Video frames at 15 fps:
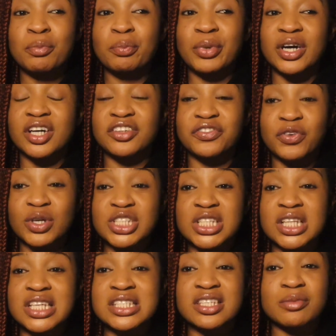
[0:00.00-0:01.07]
but
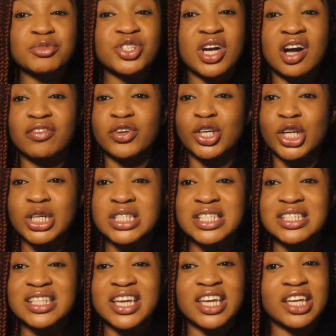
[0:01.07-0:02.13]
unfortunately some travel
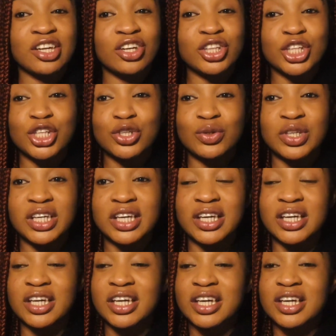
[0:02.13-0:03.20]
nurses, they get on the
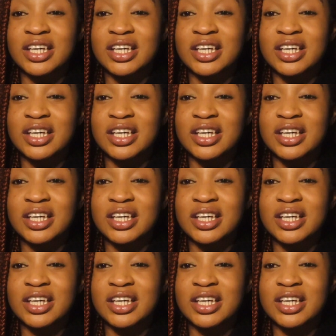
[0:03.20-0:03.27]
unit,